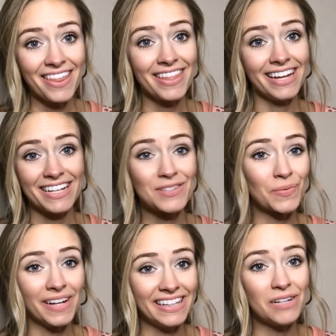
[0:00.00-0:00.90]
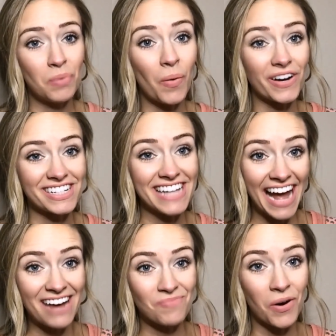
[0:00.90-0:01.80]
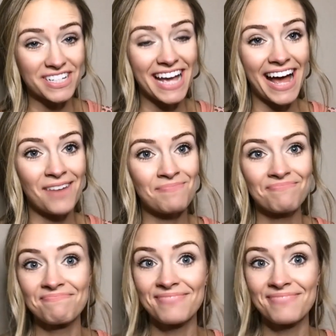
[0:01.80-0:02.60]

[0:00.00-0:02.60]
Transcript: I think it's really important to have more time.